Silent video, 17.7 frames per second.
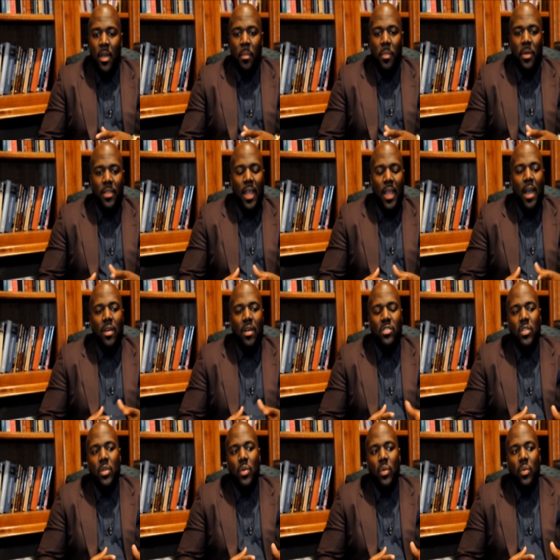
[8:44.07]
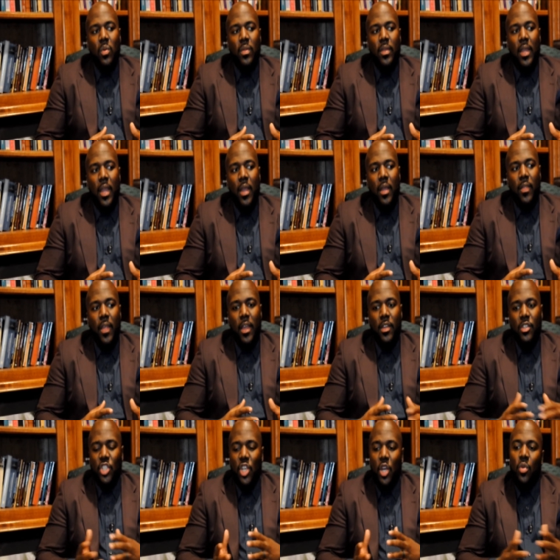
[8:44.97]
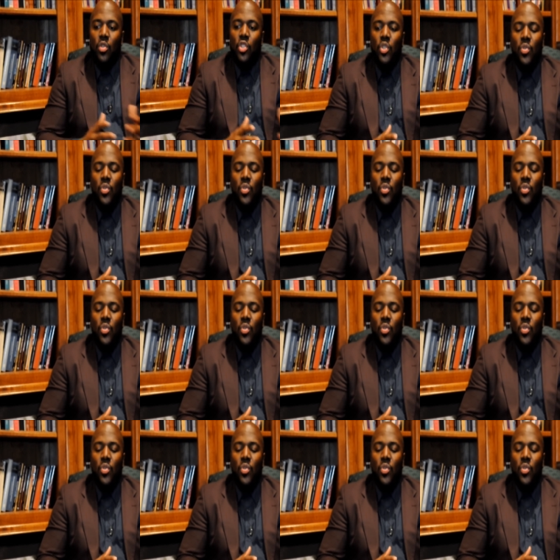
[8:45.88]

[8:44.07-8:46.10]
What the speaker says: but they also they showed